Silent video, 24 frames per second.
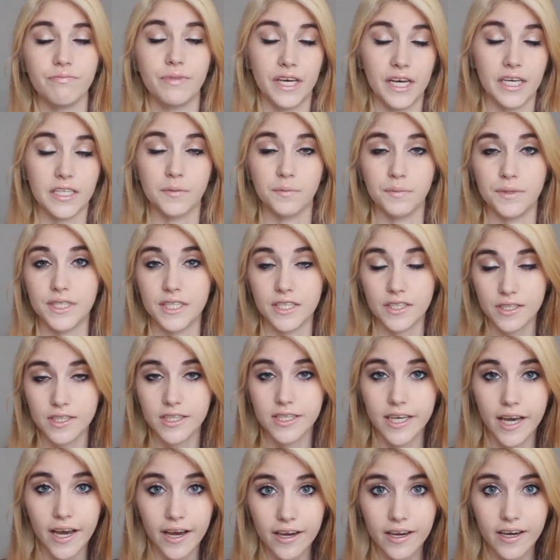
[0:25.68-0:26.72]
because I'm still
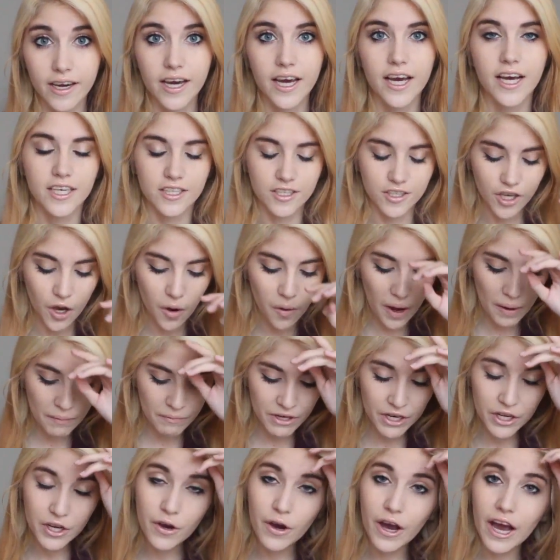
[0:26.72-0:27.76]
sick. So I'm
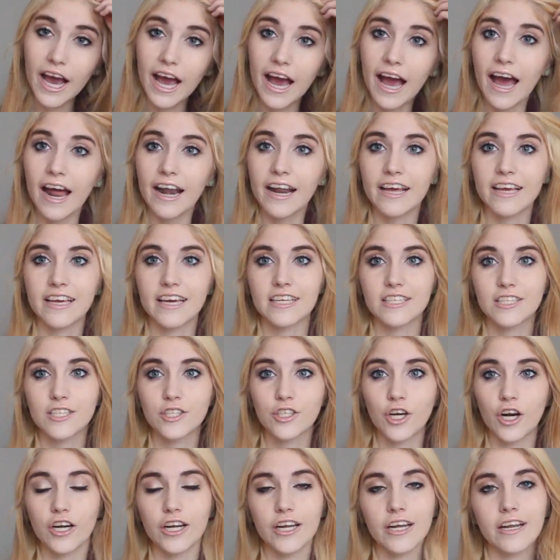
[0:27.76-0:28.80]
gonna go ahead and get
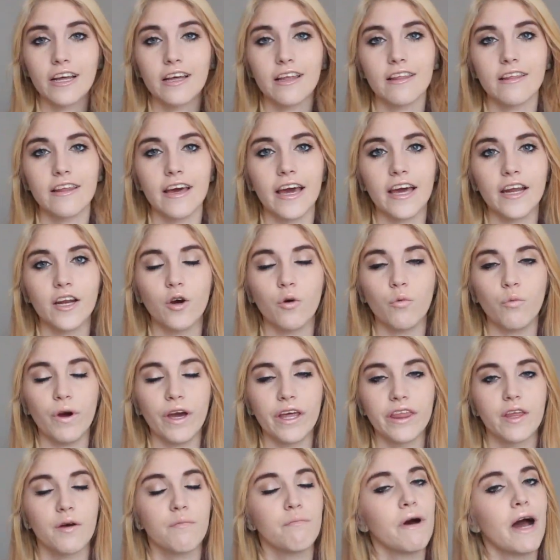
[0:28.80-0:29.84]
started then
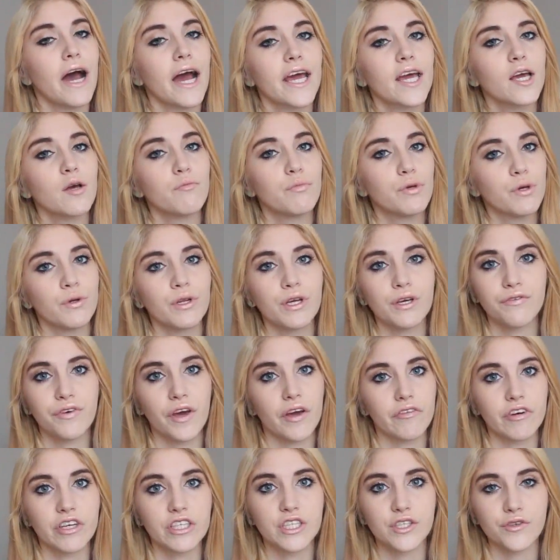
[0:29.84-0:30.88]
with my beauty
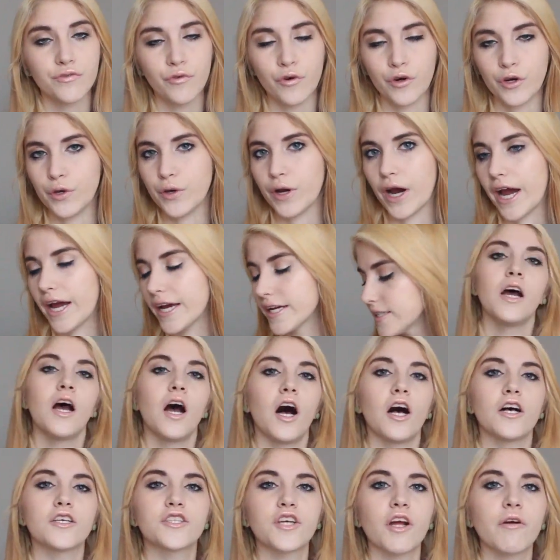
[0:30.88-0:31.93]
favorites for you guys.
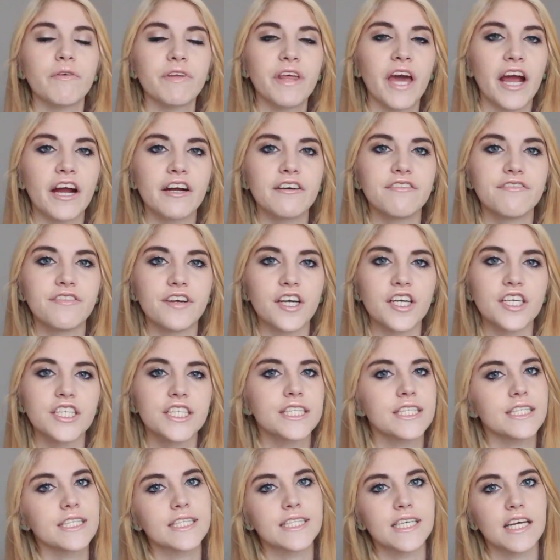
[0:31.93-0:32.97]
I'll start with hair
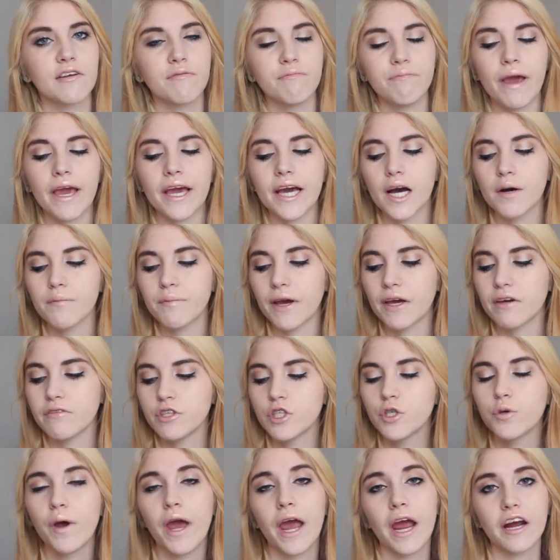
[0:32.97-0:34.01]
first instead of makeup. I have
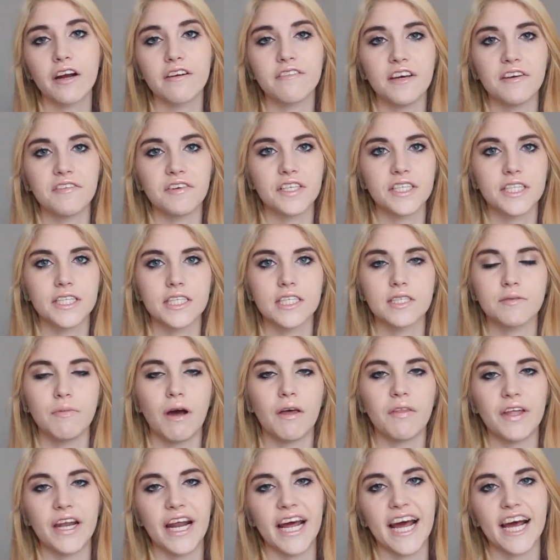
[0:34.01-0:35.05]
two hair favorites this
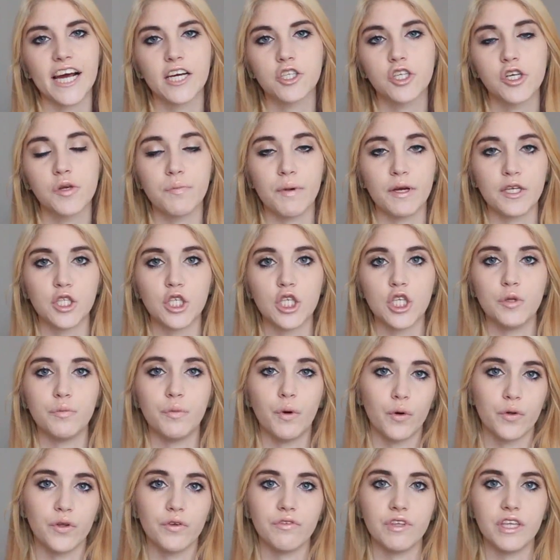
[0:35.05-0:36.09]
month, and I actually mentioned
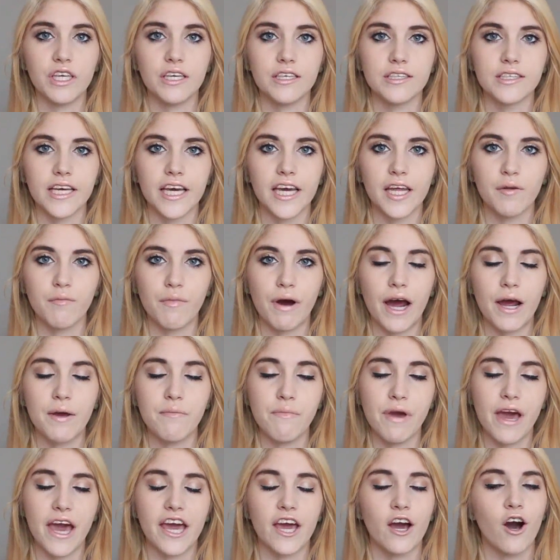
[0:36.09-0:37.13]
both of these in my
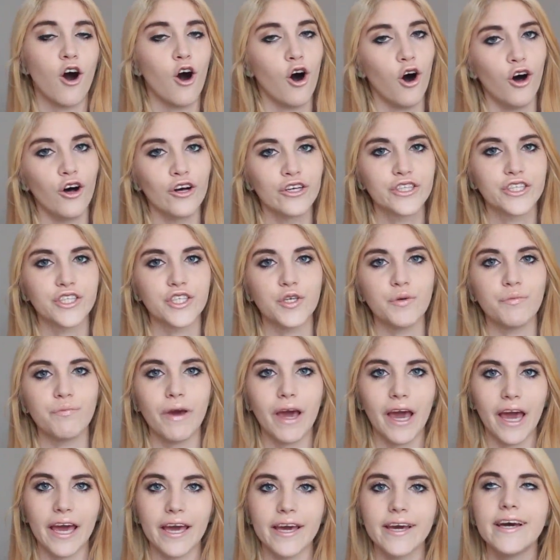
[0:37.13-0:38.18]
May haul, so you
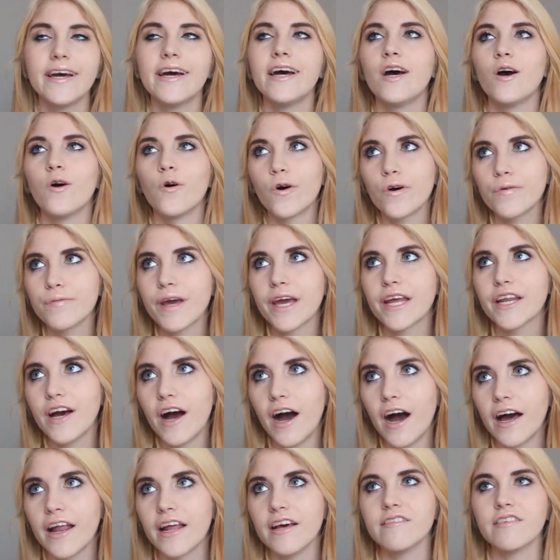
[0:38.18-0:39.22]
may or may
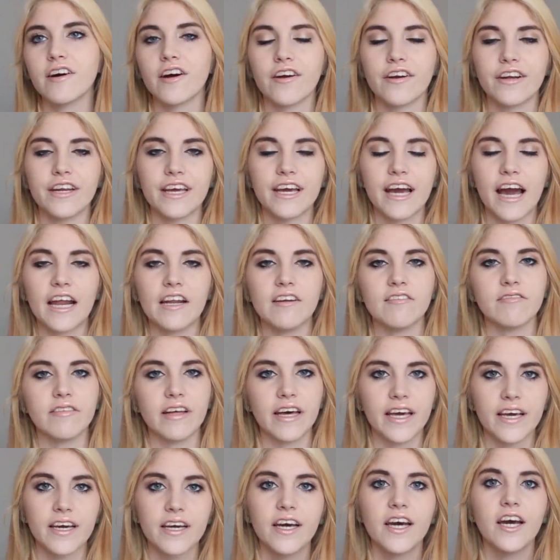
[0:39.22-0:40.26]
not have already kind of
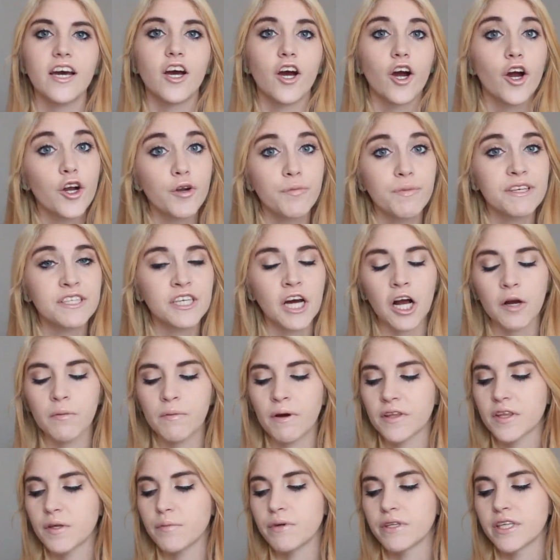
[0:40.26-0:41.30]
like heard me talk
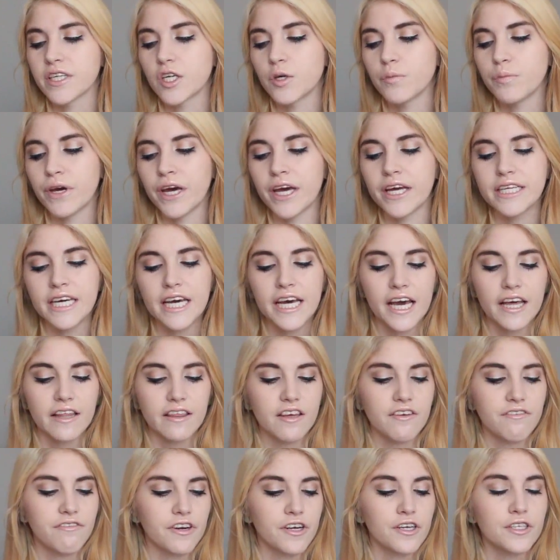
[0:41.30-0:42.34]
about them a little bit.
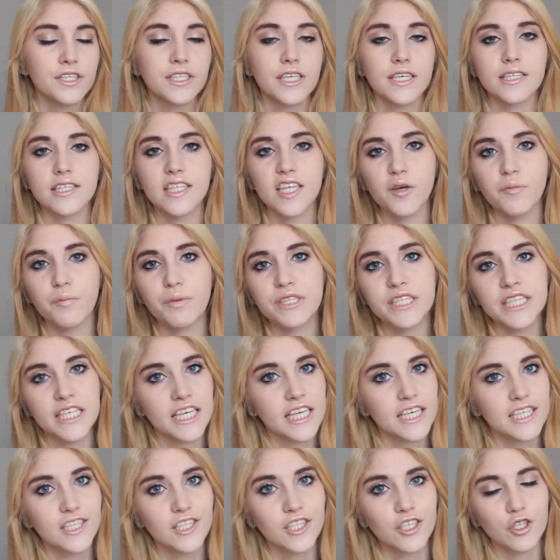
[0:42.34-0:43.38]
The first is the
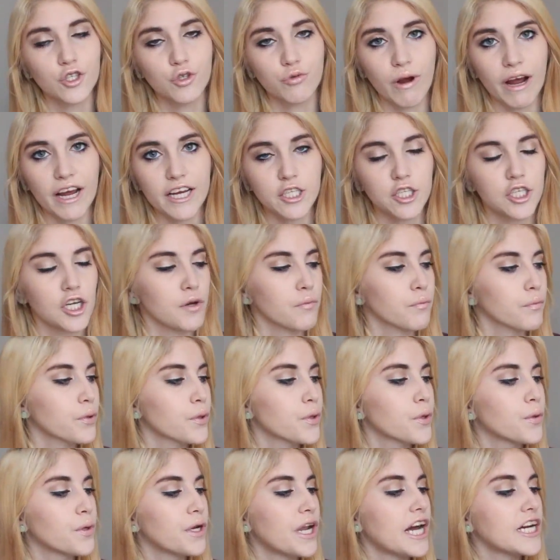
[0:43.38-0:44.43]
Batiste Dry
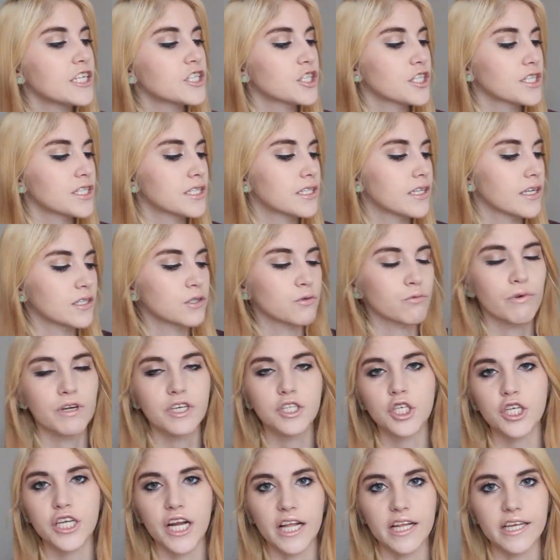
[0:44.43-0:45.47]
Shampoo, not just this
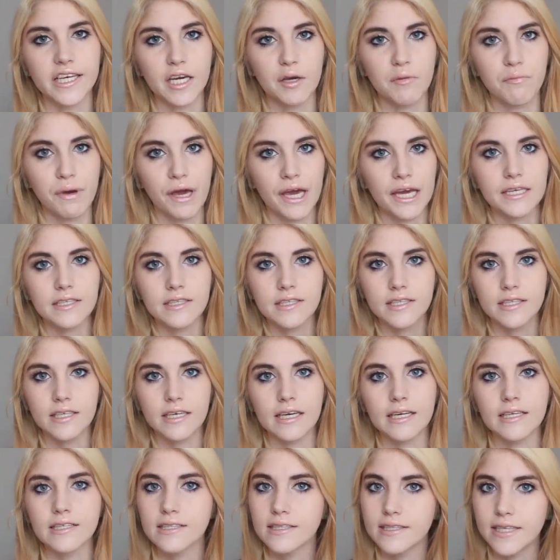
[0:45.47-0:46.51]
rich and elegant
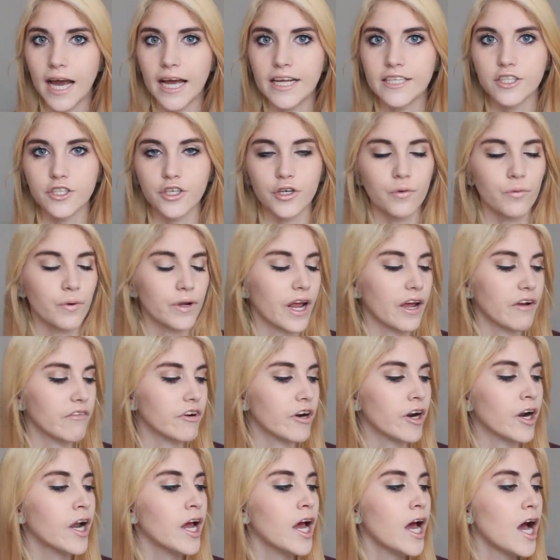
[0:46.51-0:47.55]
paisley scent or
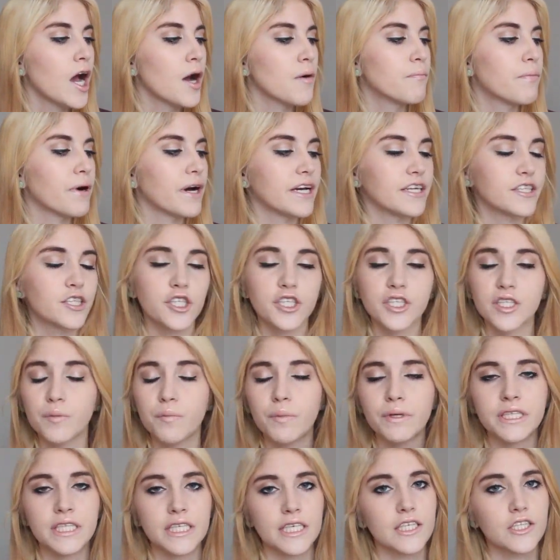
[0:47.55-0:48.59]
whatever, but just the
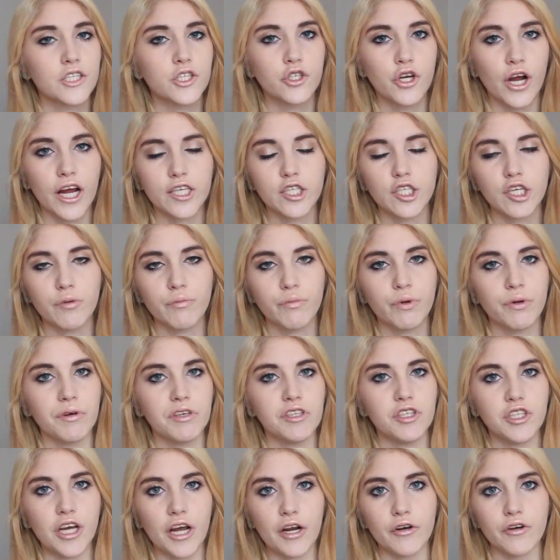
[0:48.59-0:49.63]
Batiste Dry Shampoo
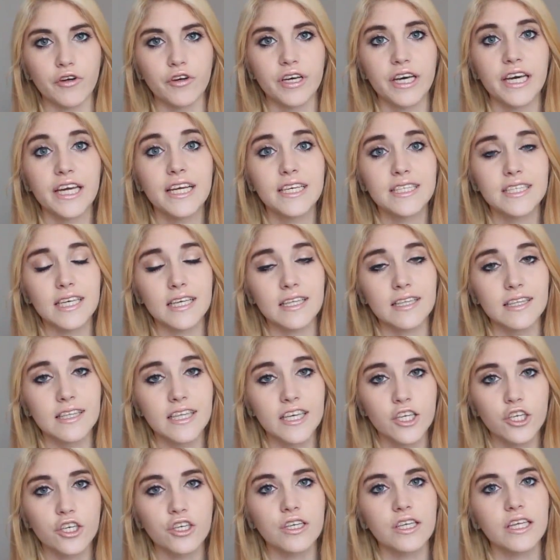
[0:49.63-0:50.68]
in general. It is
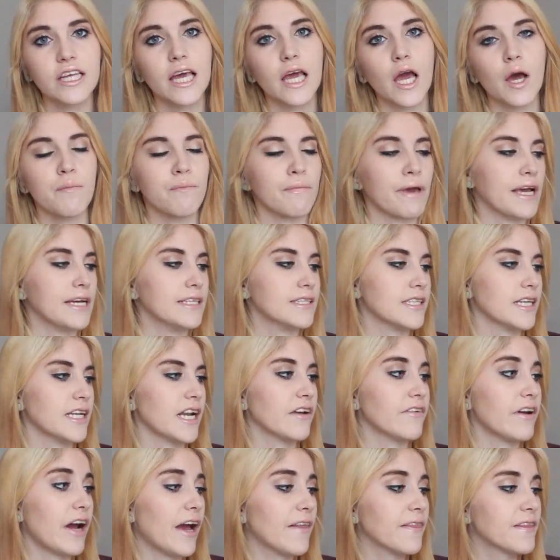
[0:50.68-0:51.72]
literally amazing.
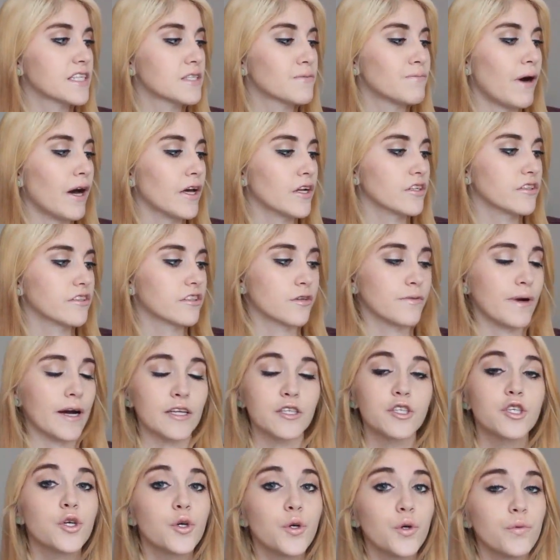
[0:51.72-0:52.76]
I've had this bottle for
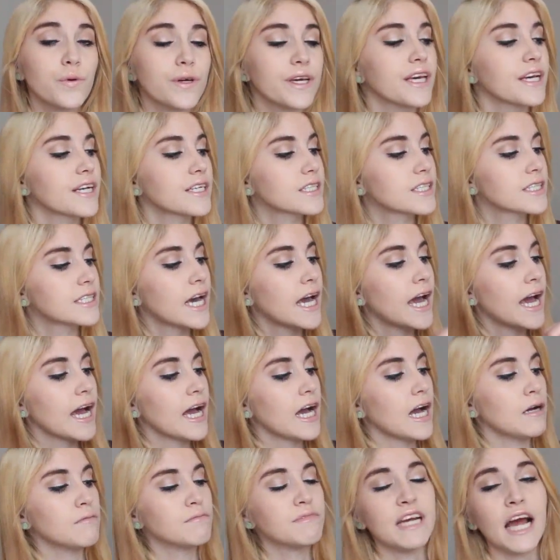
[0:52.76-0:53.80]
about two weeks.
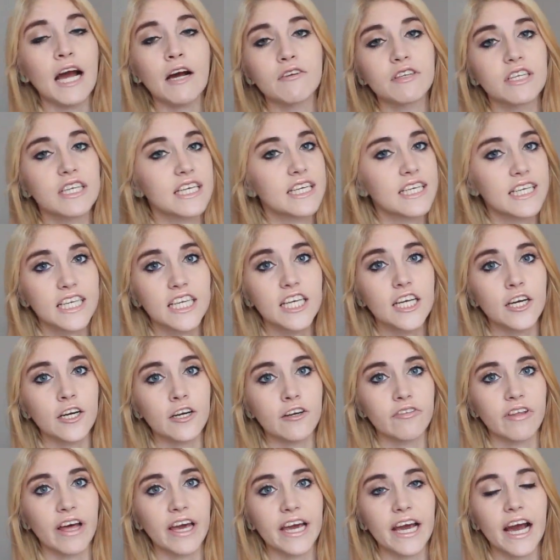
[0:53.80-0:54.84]
I'm down to
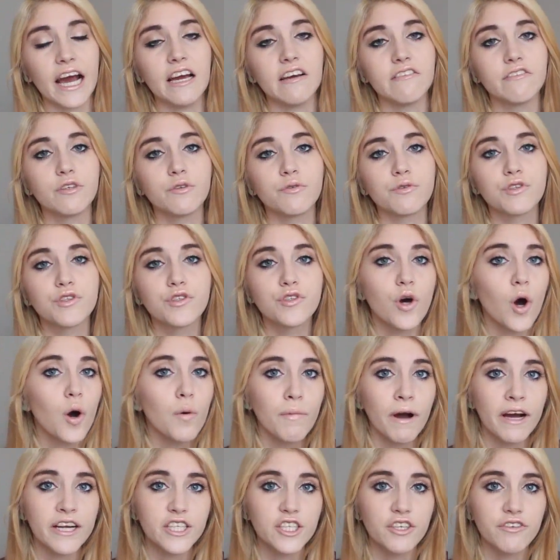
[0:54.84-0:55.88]
here. Like, I've used so
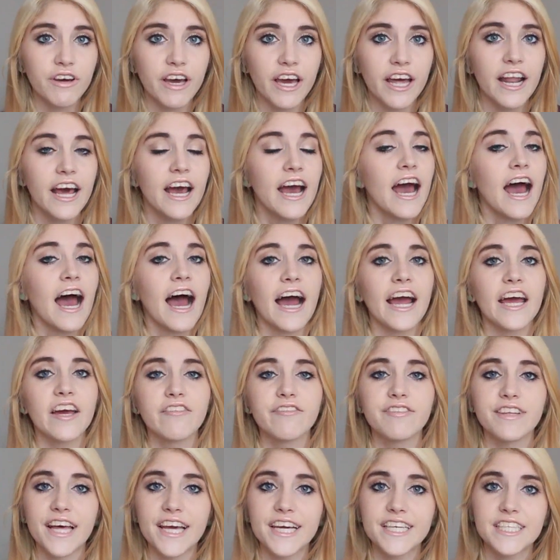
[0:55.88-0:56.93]
much of it. I
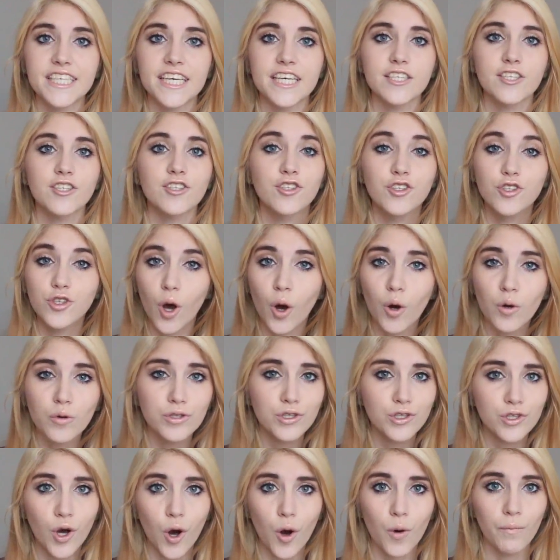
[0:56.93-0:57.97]
have liked it so,
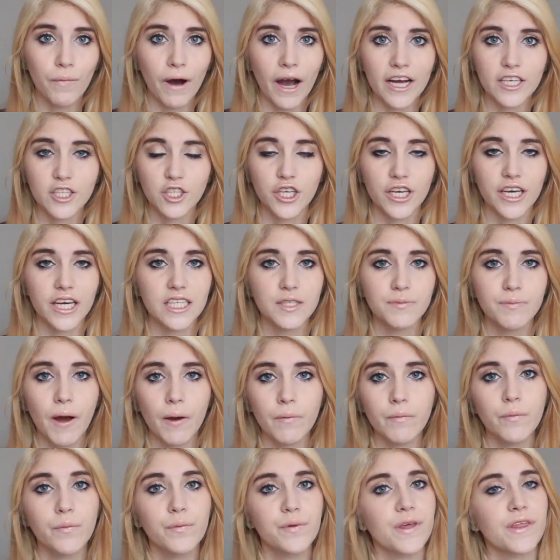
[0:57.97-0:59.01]
so much. Like, it's
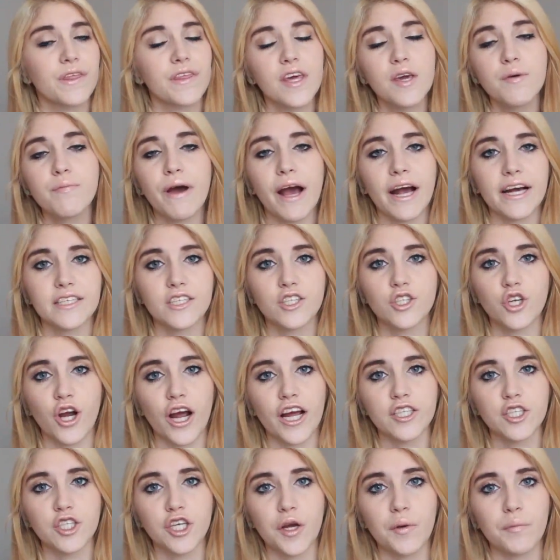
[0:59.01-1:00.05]
probably the best
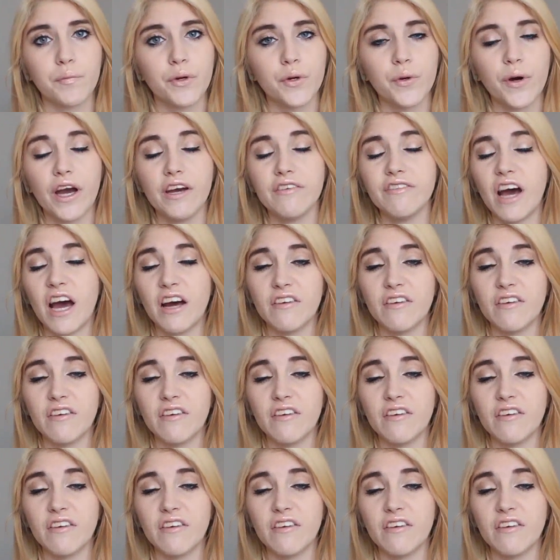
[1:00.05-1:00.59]
dry shampoo I've